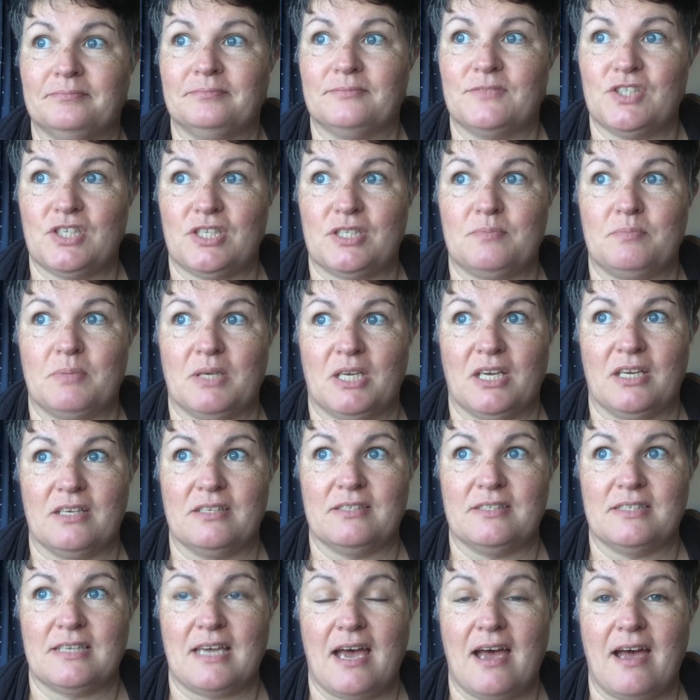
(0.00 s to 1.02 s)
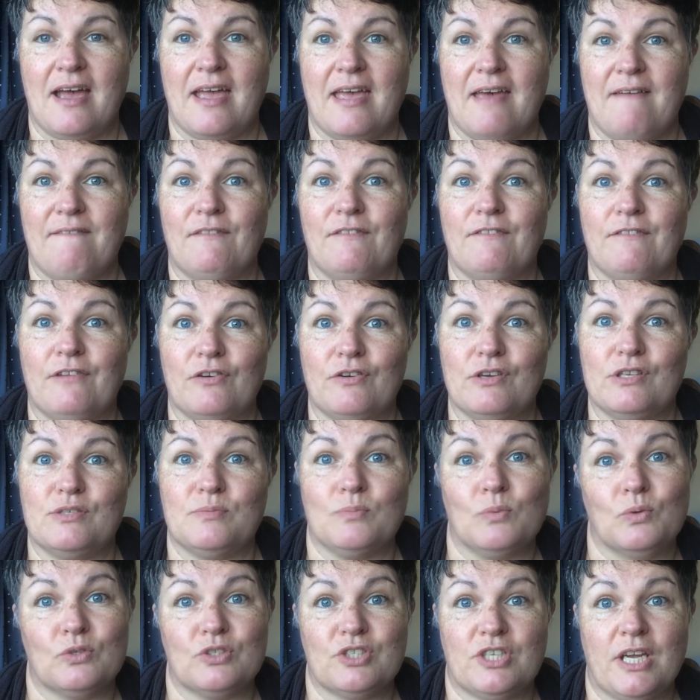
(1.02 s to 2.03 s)
just because I have a very
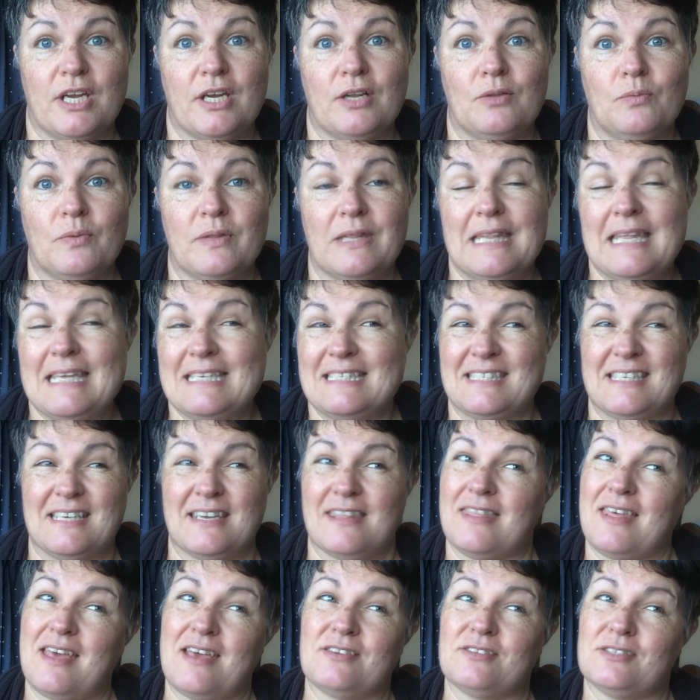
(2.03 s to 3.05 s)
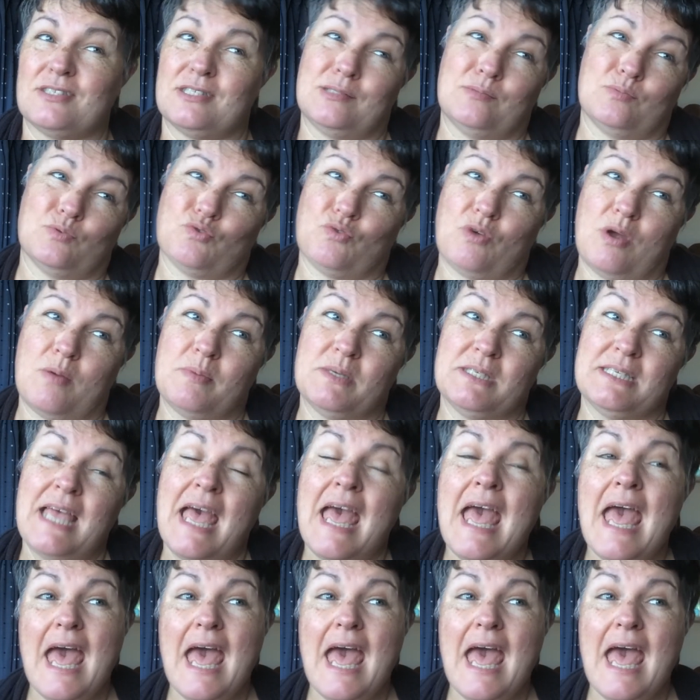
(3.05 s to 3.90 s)
small channel with less than a thousand subscribers